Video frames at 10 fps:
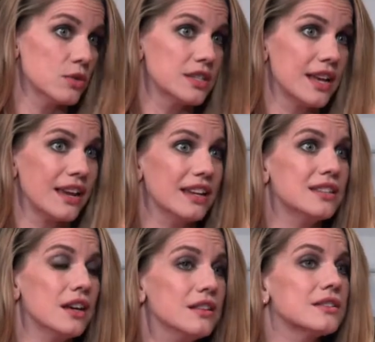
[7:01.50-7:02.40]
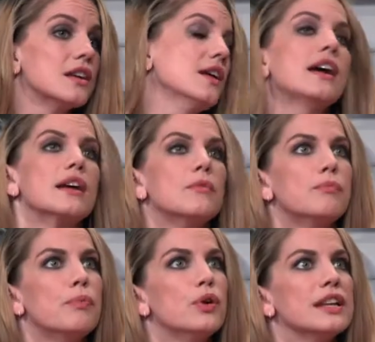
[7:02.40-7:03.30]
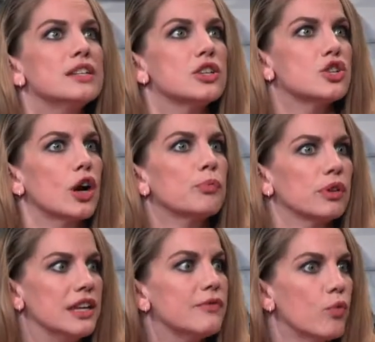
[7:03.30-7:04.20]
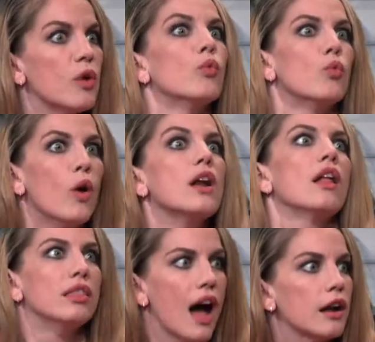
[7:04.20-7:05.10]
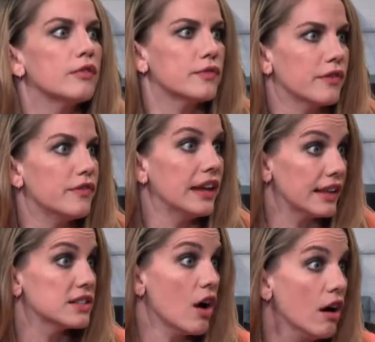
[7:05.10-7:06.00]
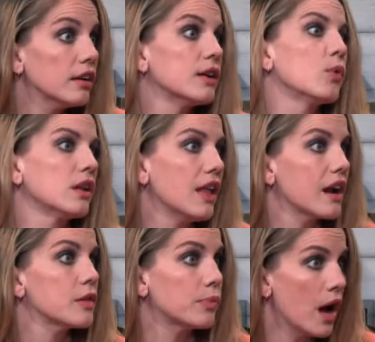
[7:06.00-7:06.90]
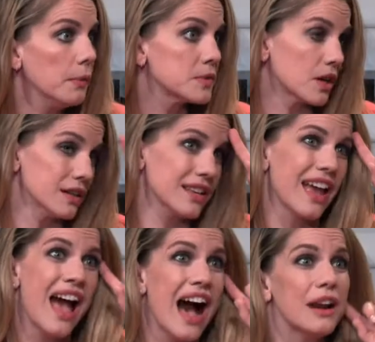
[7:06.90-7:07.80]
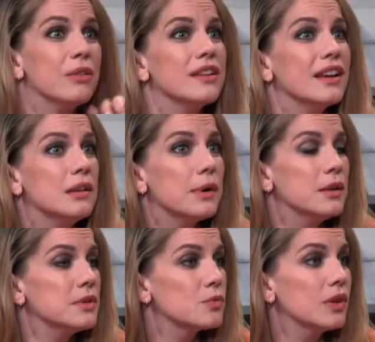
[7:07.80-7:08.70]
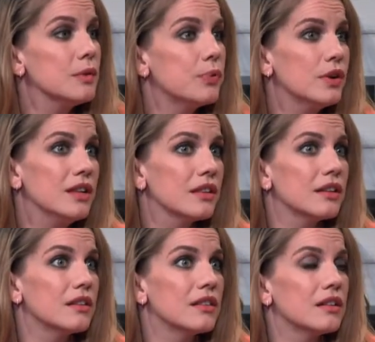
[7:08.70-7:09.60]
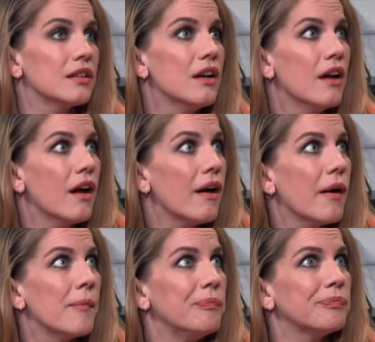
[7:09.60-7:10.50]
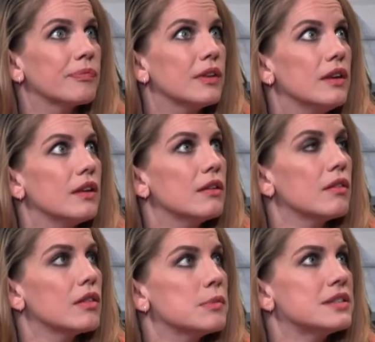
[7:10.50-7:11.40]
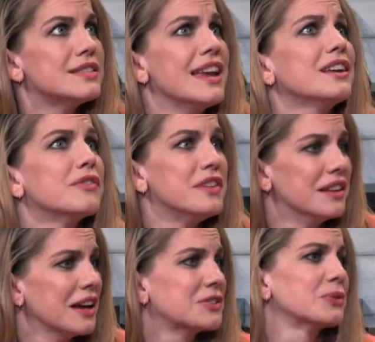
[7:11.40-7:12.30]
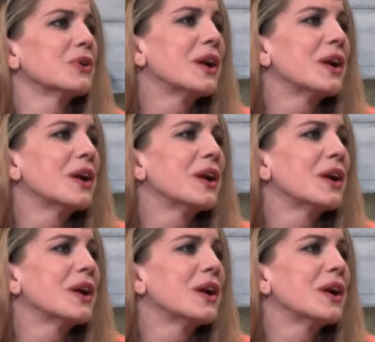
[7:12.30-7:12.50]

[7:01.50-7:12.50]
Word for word: you were saying, it does put into sharp relief what what a lot of the failings are and what a hmm. lot of the problems are. It's like I don't think anybody was really putting the the um, the mistake of the electoral